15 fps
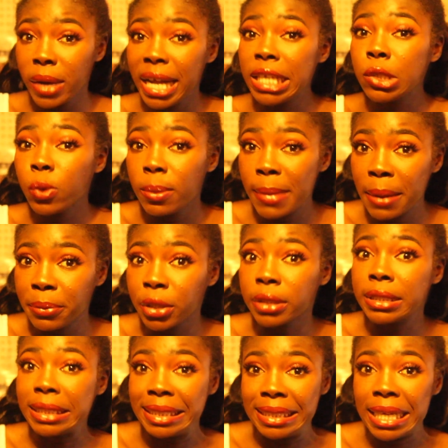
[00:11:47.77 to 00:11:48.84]
you guys remember
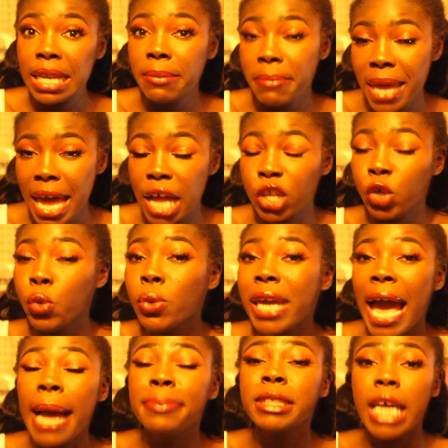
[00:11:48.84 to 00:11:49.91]
the same man who
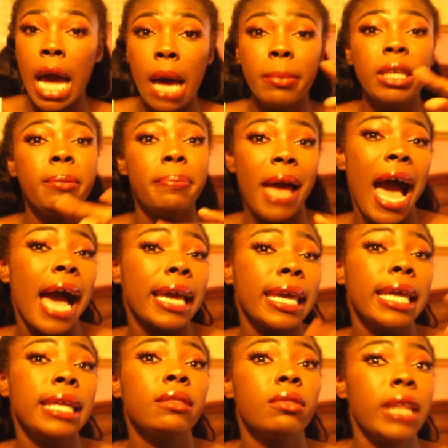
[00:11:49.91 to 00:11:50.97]
kept coming back
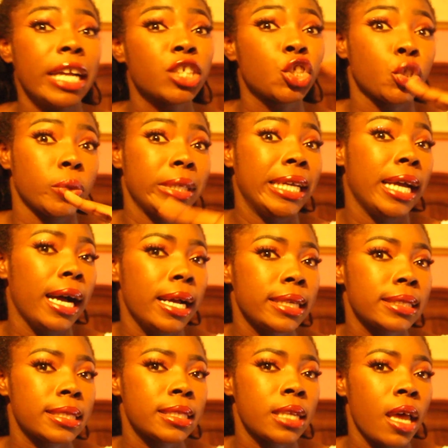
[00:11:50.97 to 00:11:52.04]
and lecturing
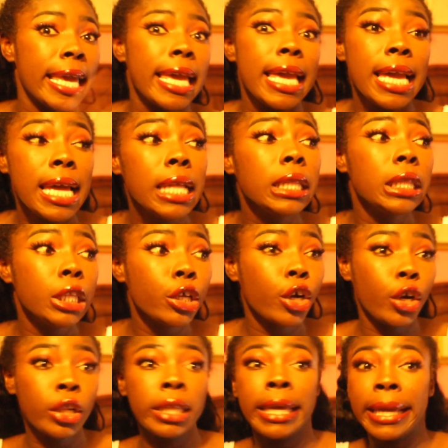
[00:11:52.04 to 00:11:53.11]
us? He
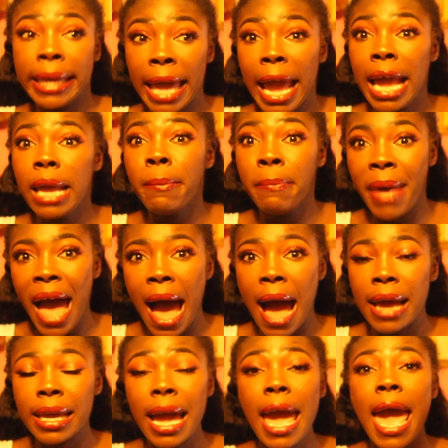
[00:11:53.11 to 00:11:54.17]
literally came back,
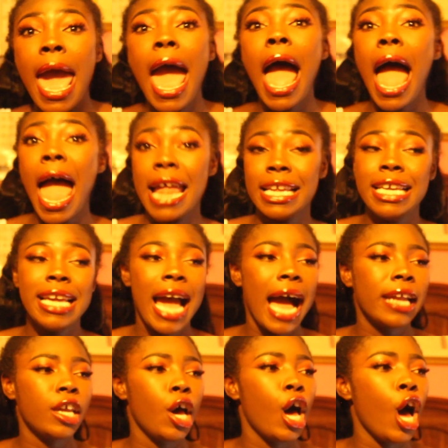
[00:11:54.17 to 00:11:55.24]
and he
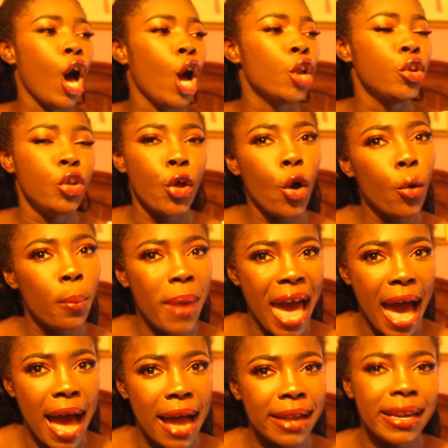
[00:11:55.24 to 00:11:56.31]
had a
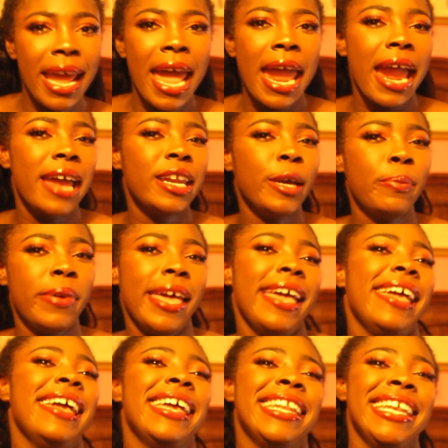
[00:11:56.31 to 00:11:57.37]
notepad and a
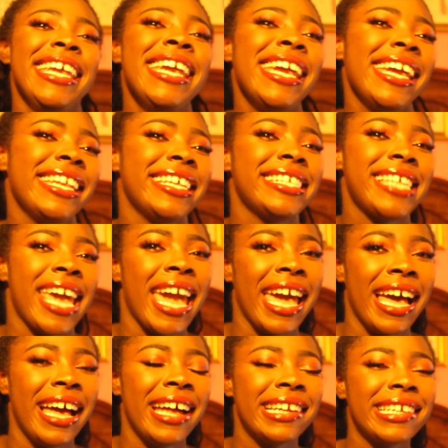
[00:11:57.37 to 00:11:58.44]
pen in his
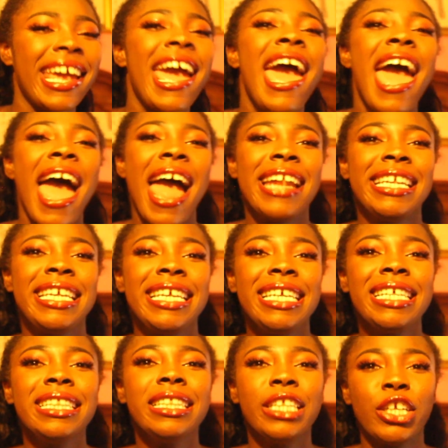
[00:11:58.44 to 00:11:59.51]
hand, and
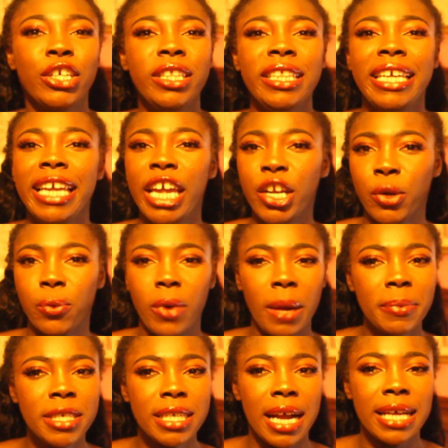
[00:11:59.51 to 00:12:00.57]
he literally interrupted